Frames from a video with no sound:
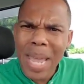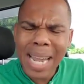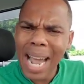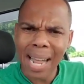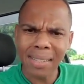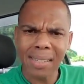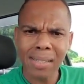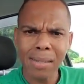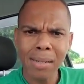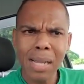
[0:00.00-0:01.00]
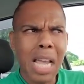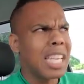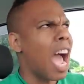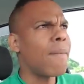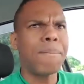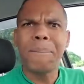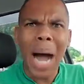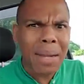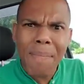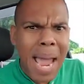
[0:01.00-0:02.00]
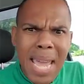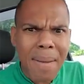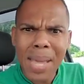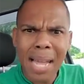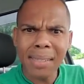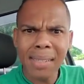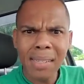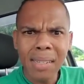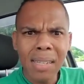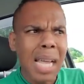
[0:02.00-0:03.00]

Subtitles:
Jamaicans. You're bad Bahamians.